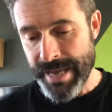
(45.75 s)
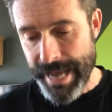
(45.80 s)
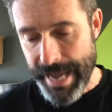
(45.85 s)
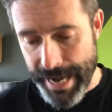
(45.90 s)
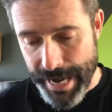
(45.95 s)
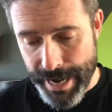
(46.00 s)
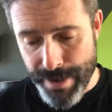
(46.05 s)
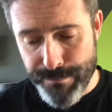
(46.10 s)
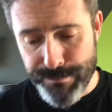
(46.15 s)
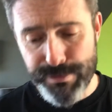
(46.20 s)

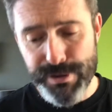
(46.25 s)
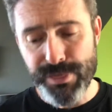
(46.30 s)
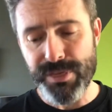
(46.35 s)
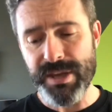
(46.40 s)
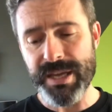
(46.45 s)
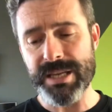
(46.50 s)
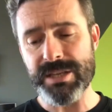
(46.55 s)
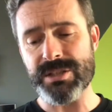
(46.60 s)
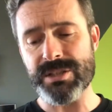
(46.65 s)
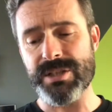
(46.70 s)

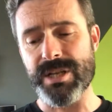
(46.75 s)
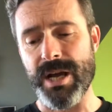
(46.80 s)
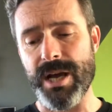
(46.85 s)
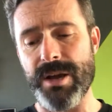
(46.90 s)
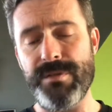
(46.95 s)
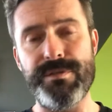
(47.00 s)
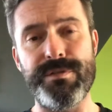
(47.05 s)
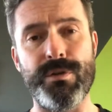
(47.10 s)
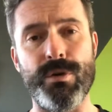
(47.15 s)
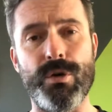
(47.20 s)
everything is
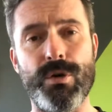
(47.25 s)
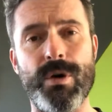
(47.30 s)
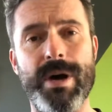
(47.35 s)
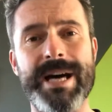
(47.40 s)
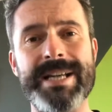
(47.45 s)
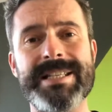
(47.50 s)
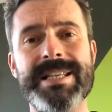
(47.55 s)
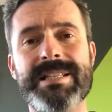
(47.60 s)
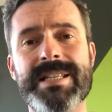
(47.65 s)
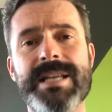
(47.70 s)
done for,
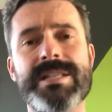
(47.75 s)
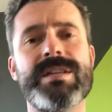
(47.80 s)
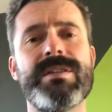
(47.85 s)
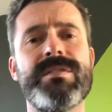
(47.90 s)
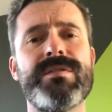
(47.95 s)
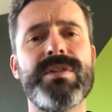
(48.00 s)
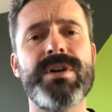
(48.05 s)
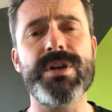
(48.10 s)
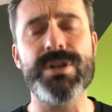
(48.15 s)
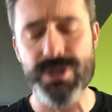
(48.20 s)
as it says in
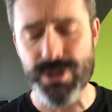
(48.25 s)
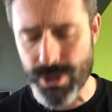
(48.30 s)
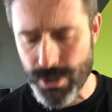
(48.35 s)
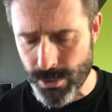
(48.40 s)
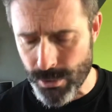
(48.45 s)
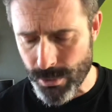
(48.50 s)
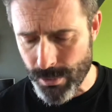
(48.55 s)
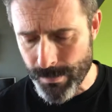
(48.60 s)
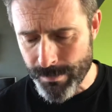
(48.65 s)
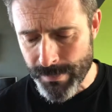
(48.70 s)
verse
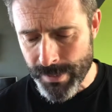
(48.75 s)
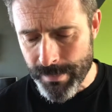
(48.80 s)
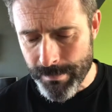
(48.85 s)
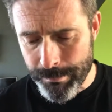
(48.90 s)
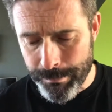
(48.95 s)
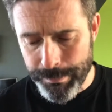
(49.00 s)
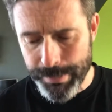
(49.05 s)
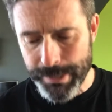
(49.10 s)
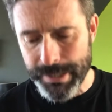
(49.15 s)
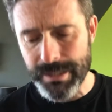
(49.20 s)
2,
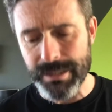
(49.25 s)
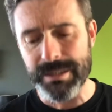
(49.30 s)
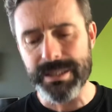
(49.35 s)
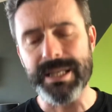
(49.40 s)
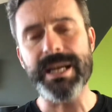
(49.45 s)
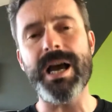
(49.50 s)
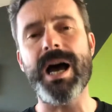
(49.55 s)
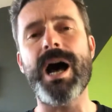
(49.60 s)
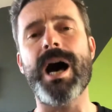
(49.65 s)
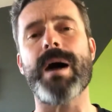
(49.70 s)

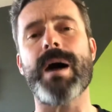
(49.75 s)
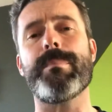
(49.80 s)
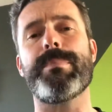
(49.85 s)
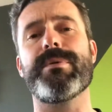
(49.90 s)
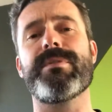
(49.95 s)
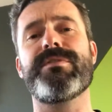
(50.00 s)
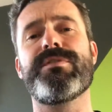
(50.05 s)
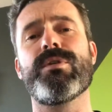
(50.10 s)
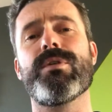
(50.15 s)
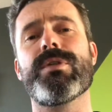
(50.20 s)
building
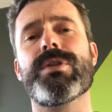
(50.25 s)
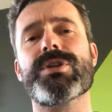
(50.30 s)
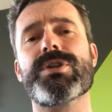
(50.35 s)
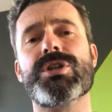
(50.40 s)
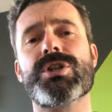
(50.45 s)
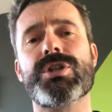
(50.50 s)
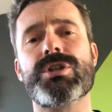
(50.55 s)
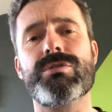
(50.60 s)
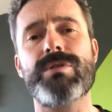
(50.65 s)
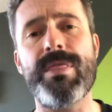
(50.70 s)
up for the
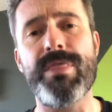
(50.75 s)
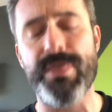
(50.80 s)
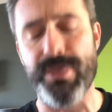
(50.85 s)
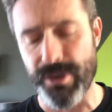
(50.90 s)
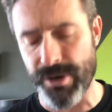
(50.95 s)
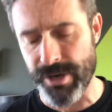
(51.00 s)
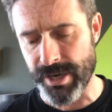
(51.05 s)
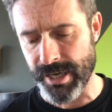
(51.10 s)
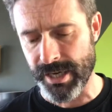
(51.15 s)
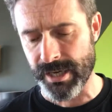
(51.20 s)

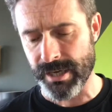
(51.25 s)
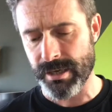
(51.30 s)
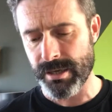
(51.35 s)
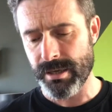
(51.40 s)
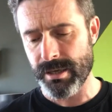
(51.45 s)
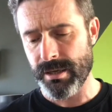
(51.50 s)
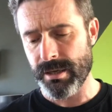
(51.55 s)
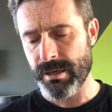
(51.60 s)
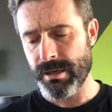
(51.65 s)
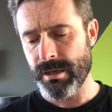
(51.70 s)
strengthening
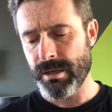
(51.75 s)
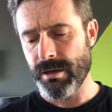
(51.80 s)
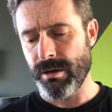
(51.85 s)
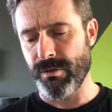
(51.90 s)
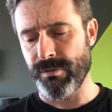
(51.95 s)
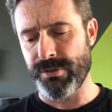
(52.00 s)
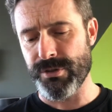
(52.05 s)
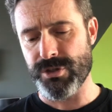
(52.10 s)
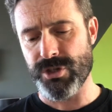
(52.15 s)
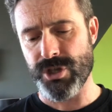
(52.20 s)

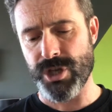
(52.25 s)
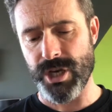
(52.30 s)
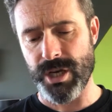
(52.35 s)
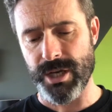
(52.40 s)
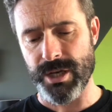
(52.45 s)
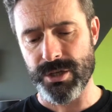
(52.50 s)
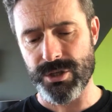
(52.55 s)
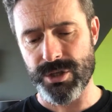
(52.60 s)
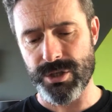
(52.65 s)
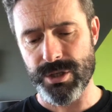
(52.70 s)
of the
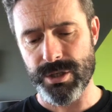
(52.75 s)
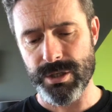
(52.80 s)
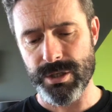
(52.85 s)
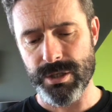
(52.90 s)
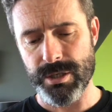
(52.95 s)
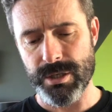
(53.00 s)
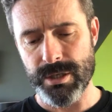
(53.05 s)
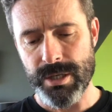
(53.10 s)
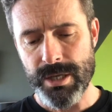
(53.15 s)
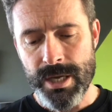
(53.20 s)
church.
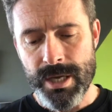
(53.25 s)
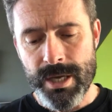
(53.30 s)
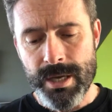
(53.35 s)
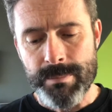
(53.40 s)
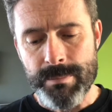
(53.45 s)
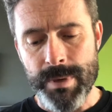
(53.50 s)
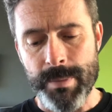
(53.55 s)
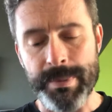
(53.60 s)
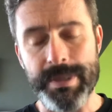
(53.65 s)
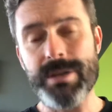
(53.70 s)

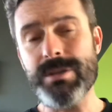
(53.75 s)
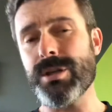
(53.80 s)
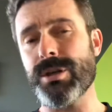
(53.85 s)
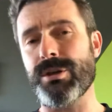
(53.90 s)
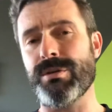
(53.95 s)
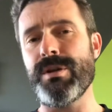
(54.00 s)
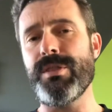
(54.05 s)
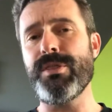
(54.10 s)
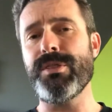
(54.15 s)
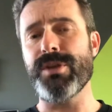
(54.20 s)
But because the
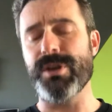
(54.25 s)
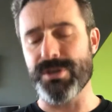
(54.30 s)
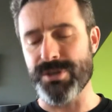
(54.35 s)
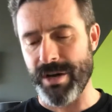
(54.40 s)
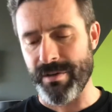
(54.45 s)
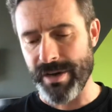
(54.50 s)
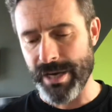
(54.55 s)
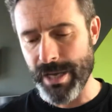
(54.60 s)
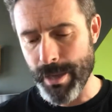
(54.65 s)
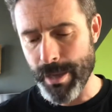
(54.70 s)
Corinthians
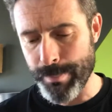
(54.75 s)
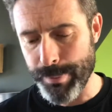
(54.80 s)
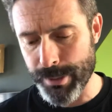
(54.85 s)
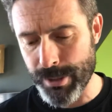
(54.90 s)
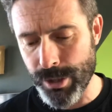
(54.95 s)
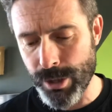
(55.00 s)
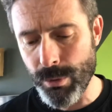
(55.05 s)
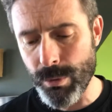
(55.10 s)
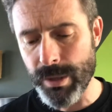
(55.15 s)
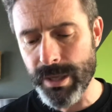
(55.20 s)
are a
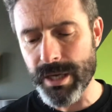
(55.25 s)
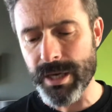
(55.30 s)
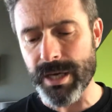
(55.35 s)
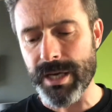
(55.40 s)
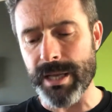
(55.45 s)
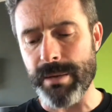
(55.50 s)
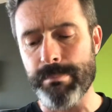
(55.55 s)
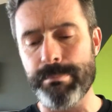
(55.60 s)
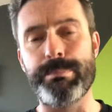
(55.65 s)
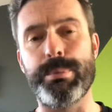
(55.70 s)

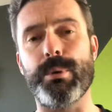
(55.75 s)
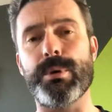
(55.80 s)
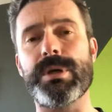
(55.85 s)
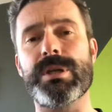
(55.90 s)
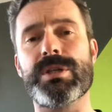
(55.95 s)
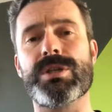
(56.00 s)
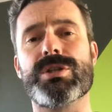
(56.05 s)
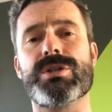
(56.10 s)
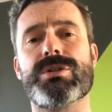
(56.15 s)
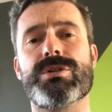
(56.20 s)
peculiarly
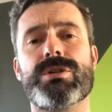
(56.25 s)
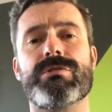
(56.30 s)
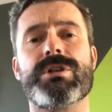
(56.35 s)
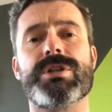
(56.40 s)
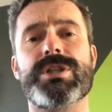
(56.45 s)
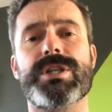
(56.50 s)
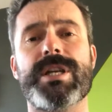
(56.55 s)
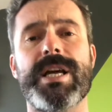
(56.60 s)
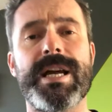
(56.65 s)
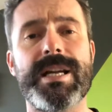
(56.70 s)

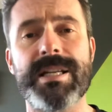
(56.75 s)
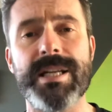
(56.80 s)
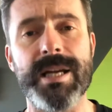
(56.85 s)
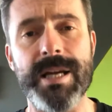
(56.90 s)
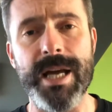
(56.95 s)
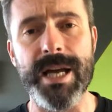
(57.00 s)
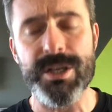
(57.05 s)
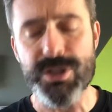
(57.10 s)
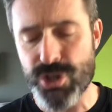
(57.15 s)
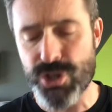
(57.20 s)
boisterous
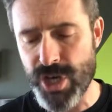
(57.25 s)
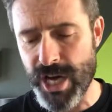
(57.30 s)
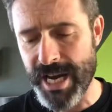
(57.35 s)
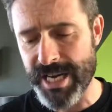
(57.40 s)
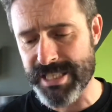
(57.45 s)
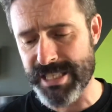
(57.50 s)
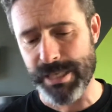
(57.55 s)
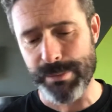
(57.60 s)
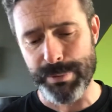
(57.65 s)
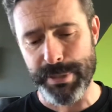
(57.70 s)
and
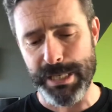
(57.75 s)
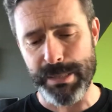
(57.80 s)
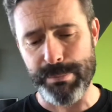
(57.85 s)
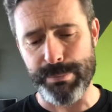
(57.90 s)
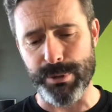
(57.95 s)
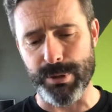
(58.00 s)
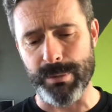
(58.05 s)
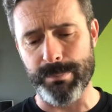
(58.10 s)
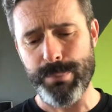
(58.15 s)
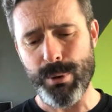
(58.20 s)
chatty
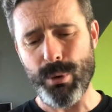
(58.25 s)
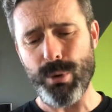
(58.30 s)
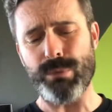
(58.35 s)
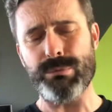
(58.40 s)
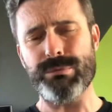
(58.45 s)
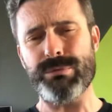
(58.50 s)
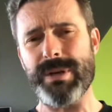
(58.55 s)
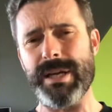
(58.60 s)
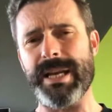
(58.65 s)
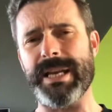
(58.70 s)
people, Paul
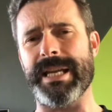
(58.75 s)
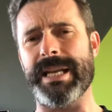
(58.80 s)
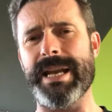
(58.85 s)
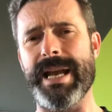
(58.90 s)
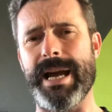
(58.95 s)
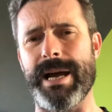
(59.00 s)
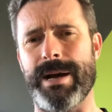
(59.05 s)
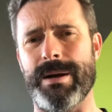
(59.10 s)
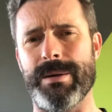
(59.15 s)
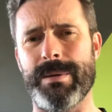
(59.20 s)
really
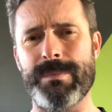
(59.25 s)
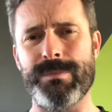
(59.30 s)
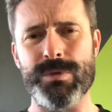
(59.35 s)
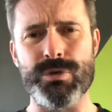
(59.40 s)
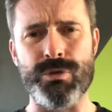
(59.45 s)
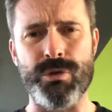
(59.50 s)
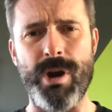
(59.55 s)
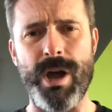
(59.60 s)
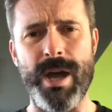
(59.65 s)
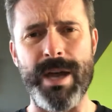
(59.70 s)
now
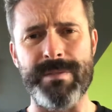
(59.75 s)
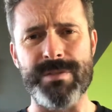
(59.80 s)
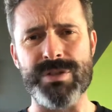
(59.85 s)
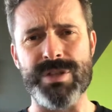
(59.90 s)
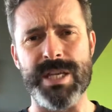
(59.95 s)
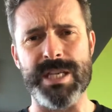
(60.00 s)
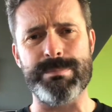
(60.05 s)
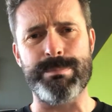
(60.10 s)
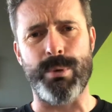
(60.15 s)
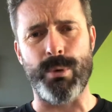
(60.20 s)
drives
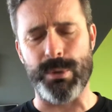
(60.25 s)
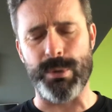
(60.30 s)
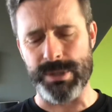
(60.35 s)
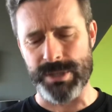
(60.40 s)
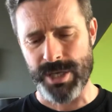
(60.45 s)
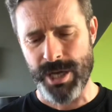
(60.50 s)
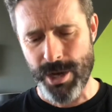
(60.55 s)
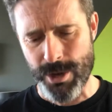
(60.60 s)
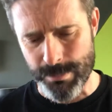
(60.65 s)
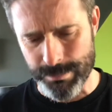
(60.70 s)
this point
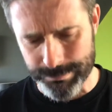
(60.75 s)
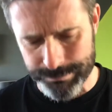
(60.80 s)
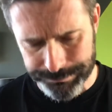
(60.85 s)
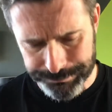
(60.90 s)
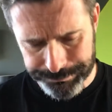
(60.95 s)
home.